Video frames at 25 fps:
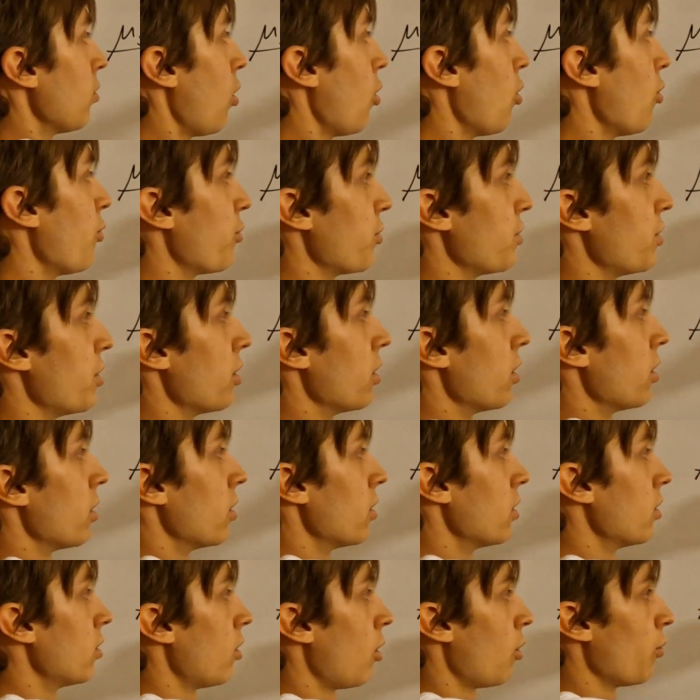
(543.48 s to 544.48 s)
over
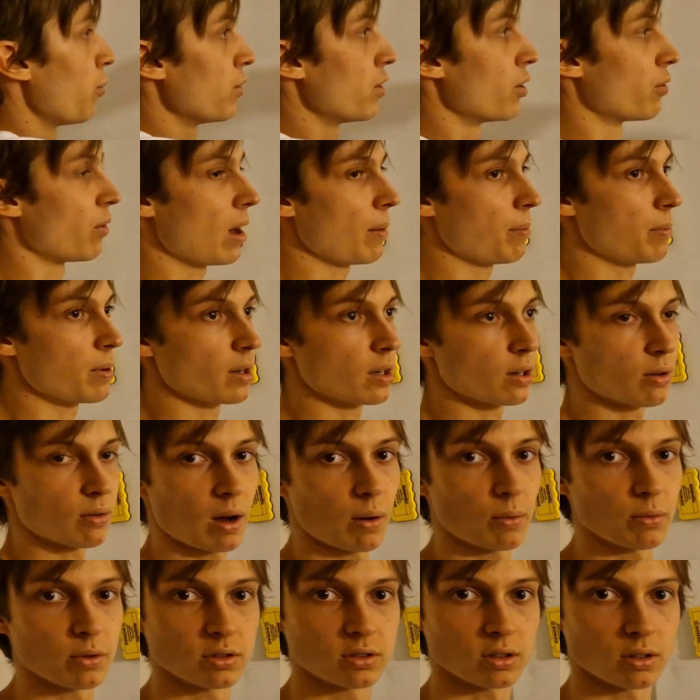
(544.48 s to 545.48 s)
the wrapping around
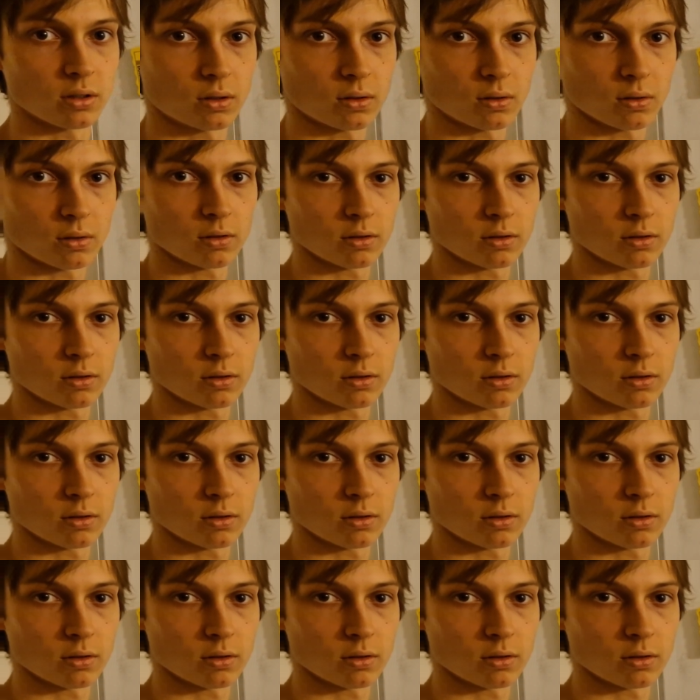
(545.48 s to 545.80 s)
the circle.